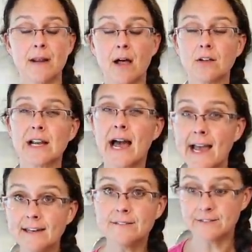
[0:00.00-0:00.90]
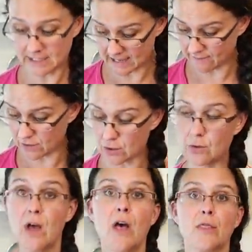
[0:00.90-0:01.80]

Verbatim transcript: but I'll kind of give you